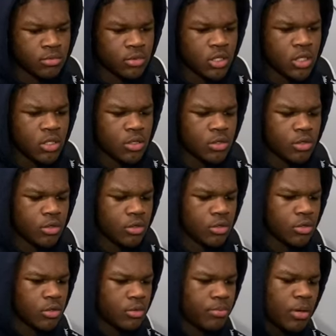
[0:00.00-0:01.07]

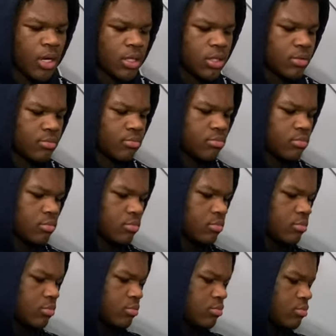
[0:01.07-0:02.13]
either probably
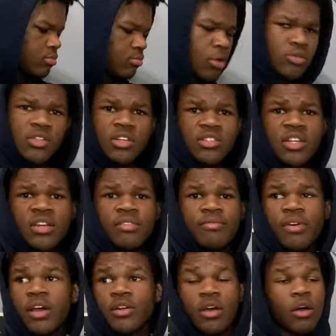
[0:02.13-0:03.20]
most outstanding
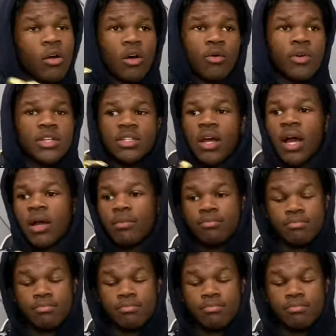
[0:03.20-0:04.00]
fighter. I